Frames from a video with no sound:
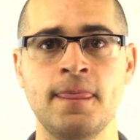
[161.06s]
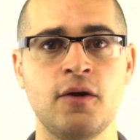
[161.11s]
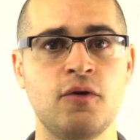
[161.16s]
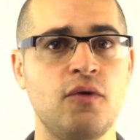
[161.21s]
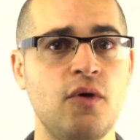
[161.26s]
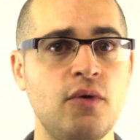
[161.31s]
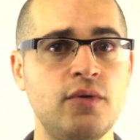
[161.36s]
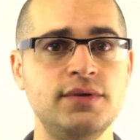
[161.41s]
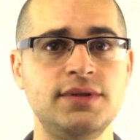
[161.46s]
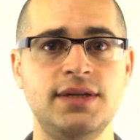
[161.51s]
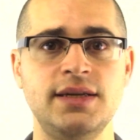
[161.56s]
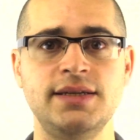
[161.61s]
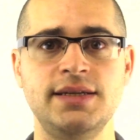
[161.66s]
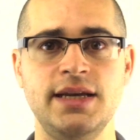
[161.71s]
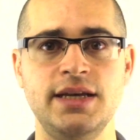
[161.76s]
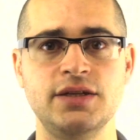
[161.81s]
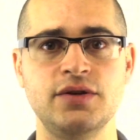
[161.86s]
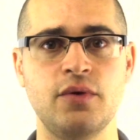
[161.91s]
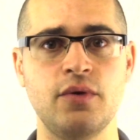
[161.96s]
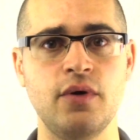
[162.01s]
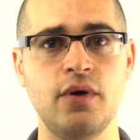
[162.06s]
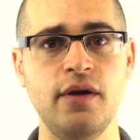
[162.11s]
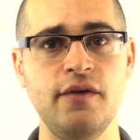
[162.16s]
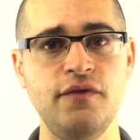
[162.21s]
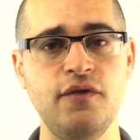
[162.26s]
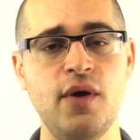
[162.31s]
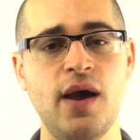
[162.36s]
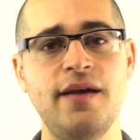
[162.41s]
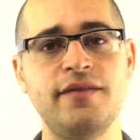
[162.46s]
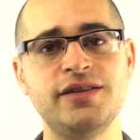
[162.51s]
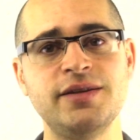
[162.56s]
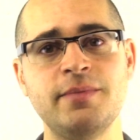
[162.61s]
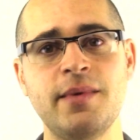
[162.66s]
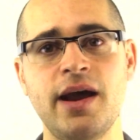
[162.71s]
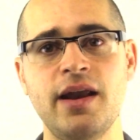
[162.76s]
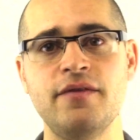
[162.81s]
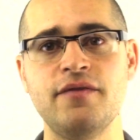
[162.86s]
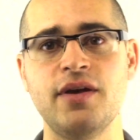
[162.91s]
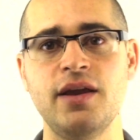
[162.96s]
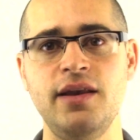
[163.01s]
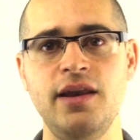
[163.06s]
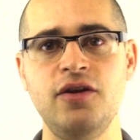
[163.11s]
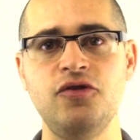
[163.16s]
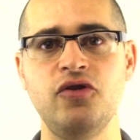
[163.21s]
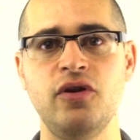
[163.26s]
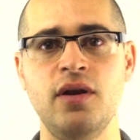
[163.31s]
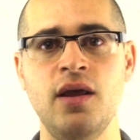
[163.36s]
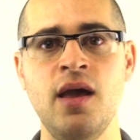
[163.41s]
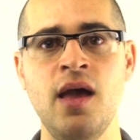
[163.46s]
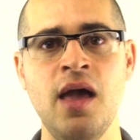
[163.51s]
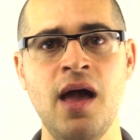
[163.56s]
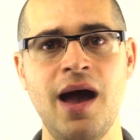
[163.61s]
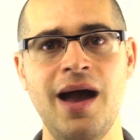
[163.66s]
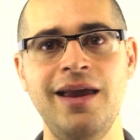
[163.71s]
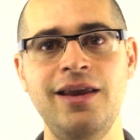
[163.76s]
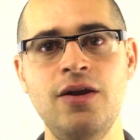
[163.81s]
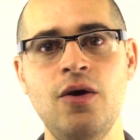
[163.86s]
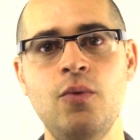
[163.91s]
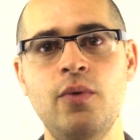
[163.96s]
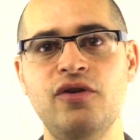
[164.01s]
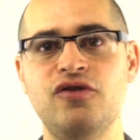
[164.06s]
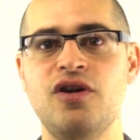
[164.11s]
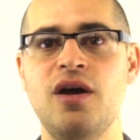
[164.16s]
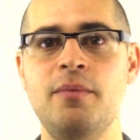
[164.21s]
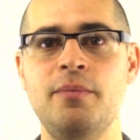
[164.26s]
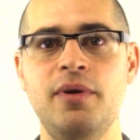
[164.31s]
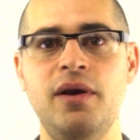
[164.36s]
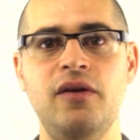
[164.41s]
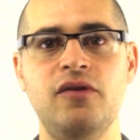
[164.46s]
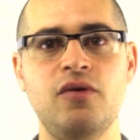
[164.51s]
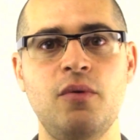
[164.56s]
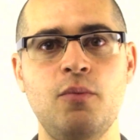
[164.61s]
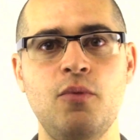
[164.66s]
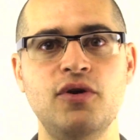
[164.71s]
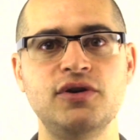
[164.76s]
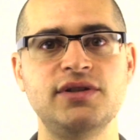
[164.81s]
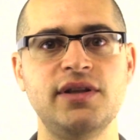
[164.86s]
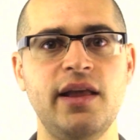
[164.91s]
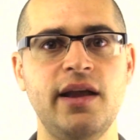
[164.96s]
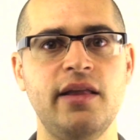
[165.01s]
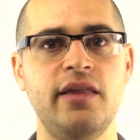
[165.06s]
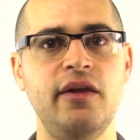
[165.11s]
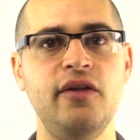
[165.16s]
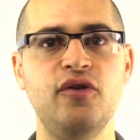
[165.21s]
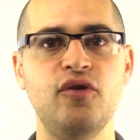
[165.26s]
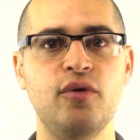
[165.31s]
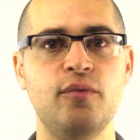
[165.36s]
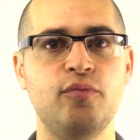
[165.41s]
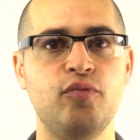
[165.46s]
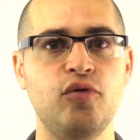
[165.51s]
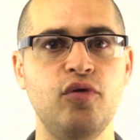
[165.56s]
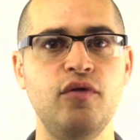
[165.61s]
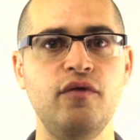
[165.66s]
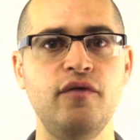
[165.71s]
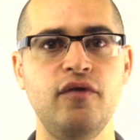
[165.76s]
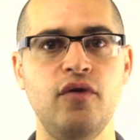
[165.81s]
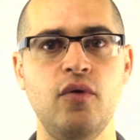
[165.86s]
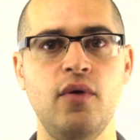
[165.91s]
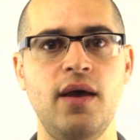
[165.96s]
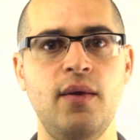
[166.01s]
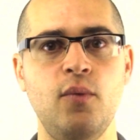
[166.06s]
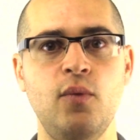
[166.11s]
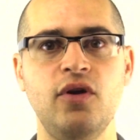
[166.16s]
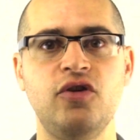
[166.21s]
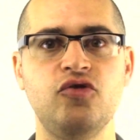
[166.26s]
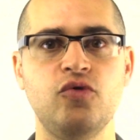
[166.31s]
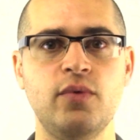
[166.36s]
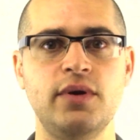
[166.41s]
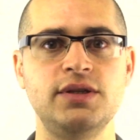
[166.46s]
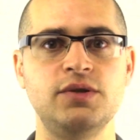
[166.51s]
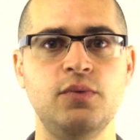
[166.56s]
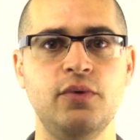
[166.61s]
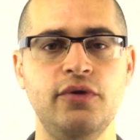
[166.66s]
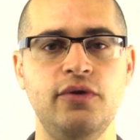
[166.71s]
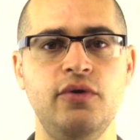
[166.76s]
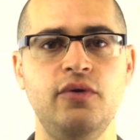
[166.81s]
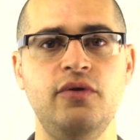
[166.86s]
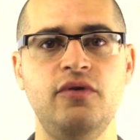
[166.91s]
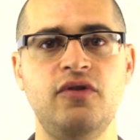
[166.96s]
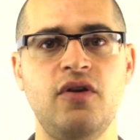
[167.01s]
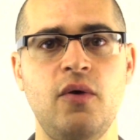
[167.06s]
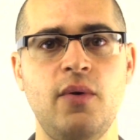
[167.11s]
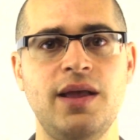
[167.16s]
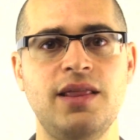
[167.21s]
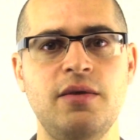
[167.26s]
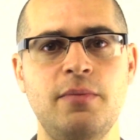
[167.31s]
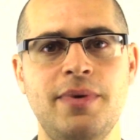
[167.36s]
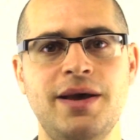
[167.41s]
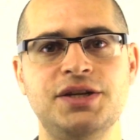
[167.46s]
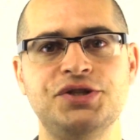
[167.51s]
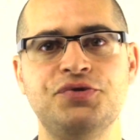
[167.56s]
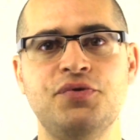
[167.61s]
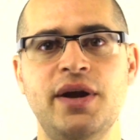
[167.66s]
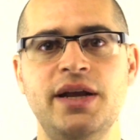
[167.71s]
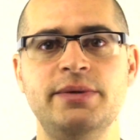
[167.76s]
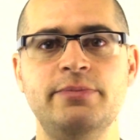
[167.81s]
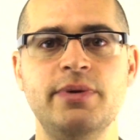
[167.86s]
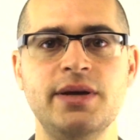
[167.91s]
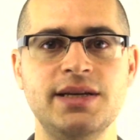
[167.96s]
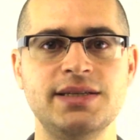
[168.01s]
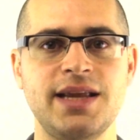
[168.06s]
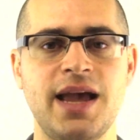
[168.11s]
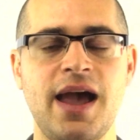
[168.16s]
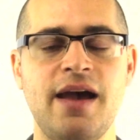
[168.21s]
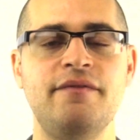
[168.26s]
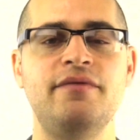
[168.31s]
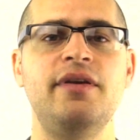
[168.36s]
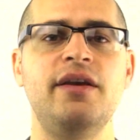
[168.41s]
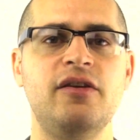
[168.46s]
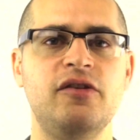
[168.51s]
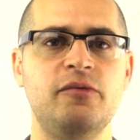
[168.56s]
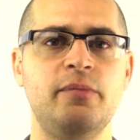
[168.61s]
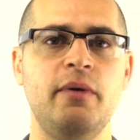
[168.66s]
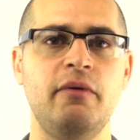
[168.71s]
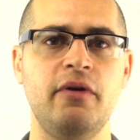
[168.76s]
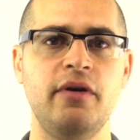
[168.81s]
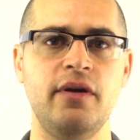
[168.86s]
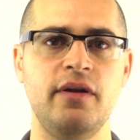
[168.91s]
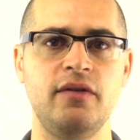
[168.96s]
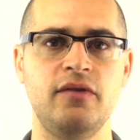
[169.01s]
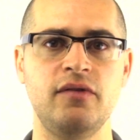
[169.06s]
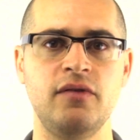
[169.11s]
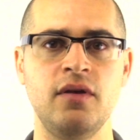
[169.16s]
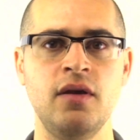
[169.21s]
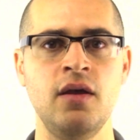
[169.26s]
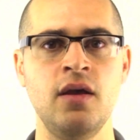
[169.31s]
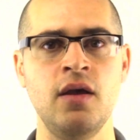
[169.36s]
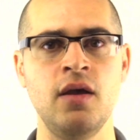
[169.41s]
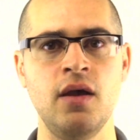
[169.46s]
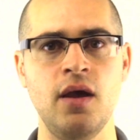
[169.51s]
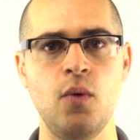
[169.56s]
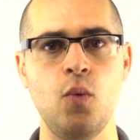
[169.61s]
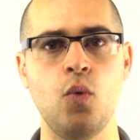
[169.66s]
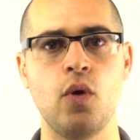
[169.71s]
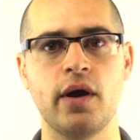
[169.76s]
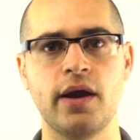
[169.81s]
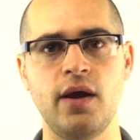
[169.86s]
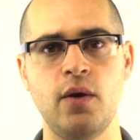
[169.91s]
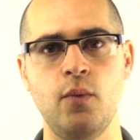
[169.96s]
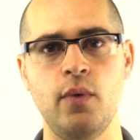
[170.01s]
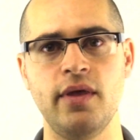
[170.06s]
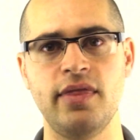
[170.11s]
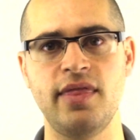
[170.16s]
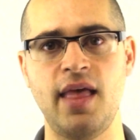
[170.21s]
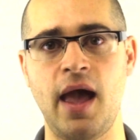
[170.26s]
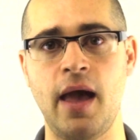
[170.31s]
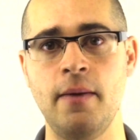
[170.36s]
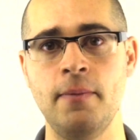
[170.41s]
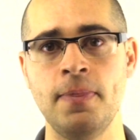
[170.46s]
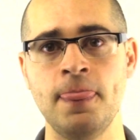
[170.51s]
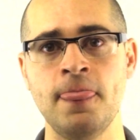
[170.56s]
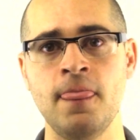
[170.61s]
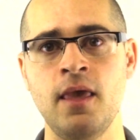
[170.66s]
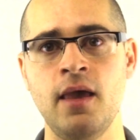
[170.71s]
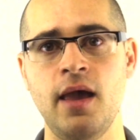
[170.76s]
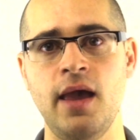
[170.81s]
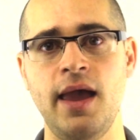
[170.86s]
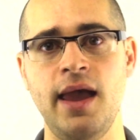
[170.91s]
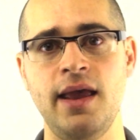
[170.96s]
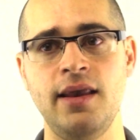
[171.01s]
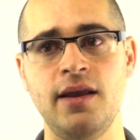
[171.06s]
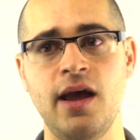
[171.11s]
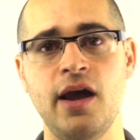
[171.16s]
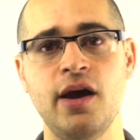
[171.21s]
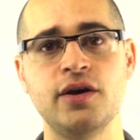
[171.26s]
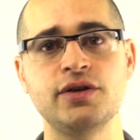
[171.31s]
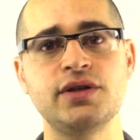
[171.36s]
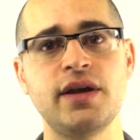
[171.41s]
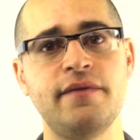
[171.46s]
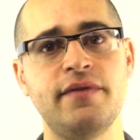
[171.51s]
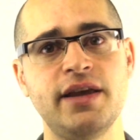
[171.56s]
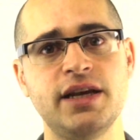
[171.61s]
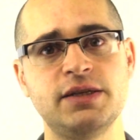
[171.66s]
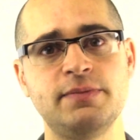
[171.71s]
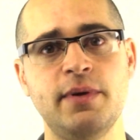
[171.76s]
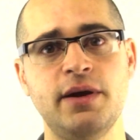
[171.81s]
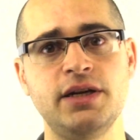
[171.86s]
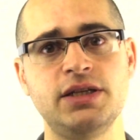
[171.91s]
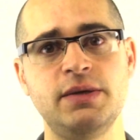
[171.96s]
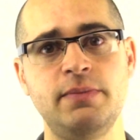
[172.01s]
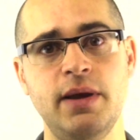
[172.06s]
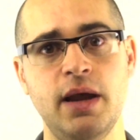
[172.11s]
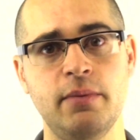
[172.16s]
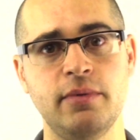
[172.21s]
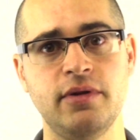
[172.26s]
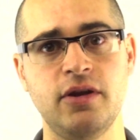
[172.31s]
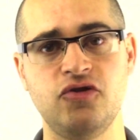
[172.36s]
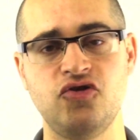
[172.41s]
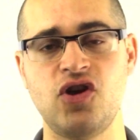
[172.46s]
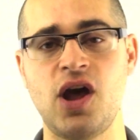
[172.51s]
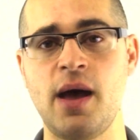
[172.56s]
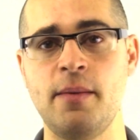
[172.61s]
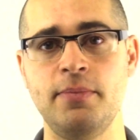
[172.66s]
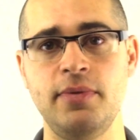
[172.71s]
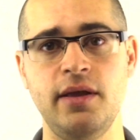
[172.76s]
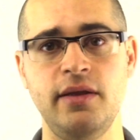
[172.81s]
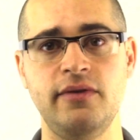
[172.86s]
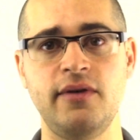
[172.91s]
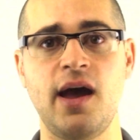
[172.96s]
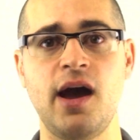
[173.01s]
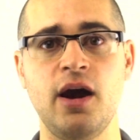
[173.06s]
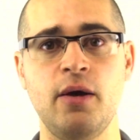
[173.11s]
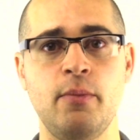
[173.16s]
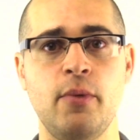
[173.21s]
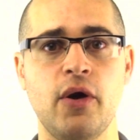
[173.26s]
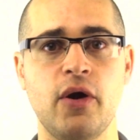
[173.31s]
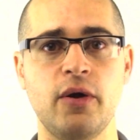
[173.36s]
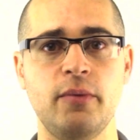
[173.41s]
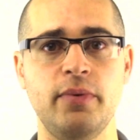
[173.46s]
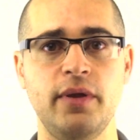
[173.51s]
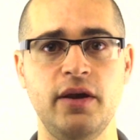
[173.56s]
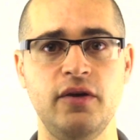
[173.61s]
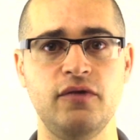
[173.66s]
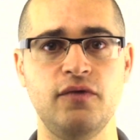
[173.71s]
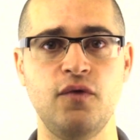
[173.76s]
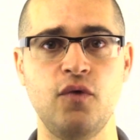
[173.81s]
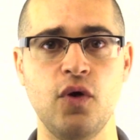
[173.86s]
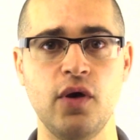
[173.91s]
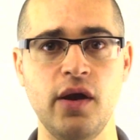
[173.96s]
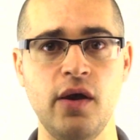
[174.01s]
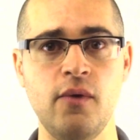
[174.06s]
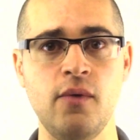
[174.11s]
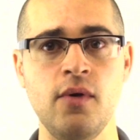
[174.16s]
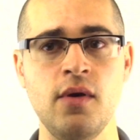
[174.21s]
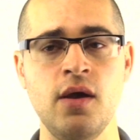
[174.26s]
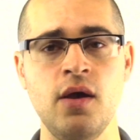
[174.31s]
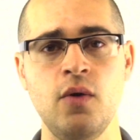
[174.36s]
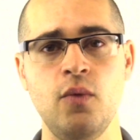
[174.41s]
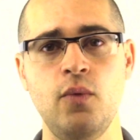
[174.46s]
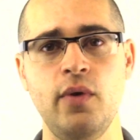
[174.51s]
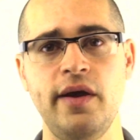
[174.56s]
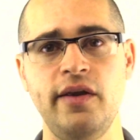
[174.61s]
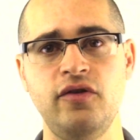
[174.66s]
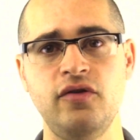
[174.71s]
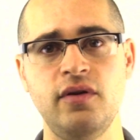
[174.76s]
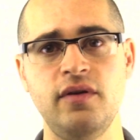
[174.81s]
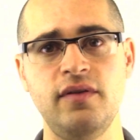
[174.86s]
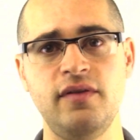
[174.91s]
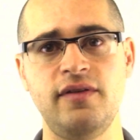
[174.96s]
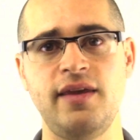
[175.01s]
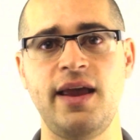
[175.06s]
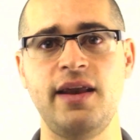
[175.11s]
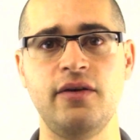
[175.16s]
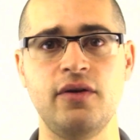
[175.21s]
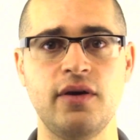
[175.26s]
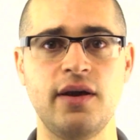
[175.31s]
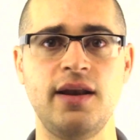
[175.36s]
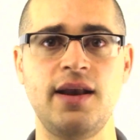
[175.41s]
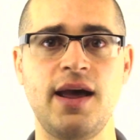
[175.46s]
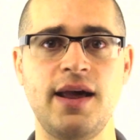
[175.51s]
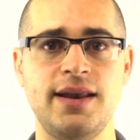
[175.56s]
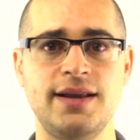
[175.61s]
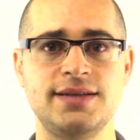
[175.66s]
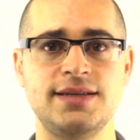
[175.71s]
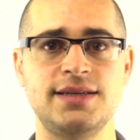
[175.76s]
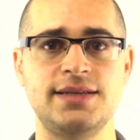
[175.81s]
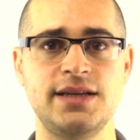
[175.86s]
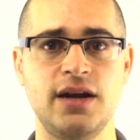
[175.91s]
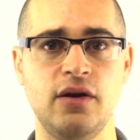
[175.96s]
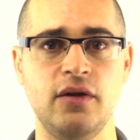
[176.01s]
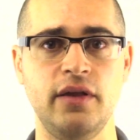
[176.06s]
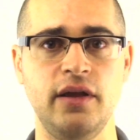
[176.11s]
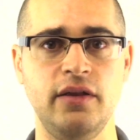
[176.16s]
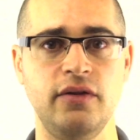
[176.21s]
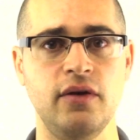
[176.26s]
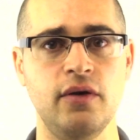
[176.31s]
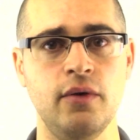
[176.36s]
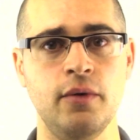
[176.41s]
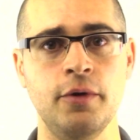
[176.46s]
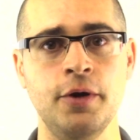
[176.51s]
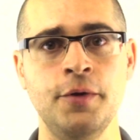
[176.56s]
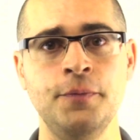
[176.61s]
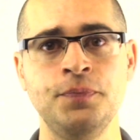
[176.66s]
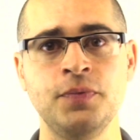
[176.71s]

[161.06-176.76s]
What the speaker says: Crohn's disease, or if you have some kind of condition, I know which companies are most likely to approve you and which ones will do so at the best rates because I have the experience working with that. And I also have the experience to be able to shop the entire marketplace for you, which Zander cannot necessarily do.